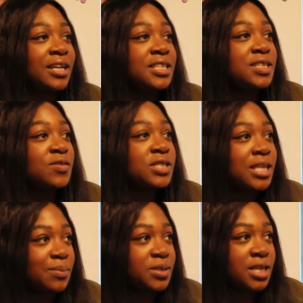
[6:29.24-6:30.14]
There's a
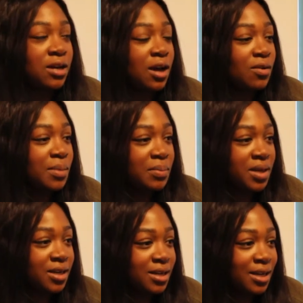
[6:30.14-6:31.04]
celebrity, I can't
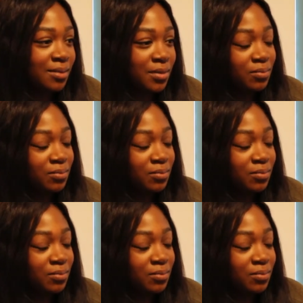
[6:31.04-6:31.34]
remember her name,